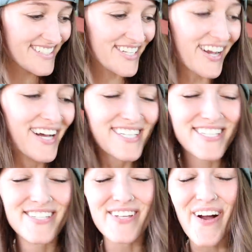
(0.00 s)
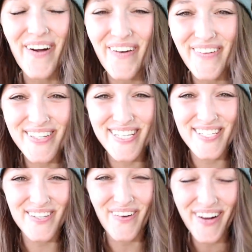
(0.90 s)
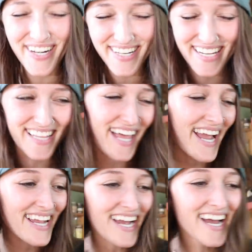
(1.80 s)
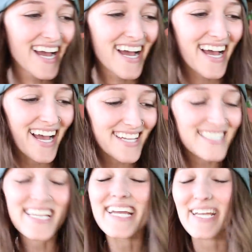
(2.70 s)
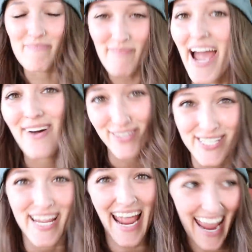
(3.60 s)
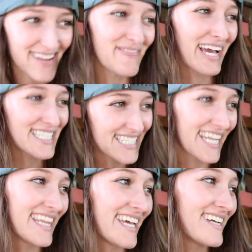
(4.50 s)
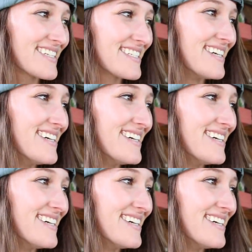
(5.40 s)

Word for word: Just so disheartening, like a stinking mouse ate my seedlings.